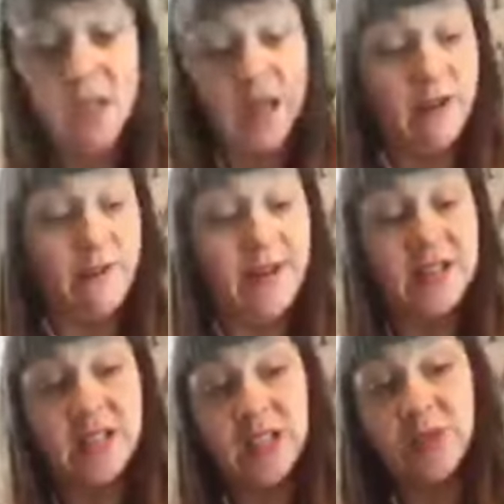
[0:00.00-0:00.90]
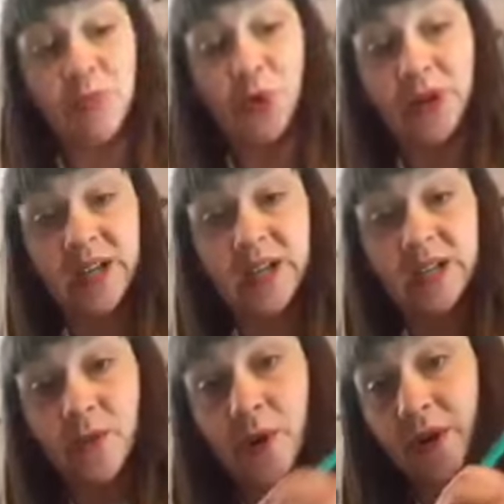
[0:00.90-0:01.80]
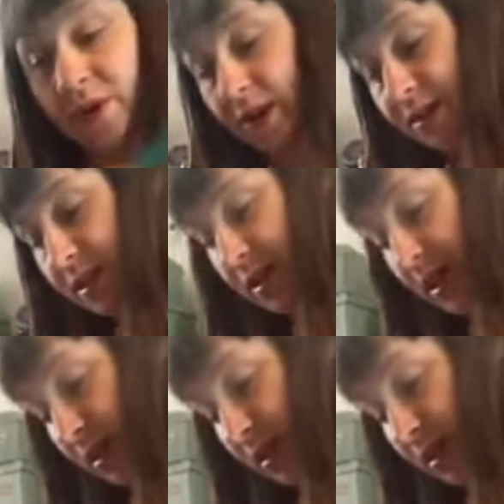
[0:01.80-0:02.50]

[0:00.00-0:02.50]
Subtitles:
In fact, at this point it's quite a good idea then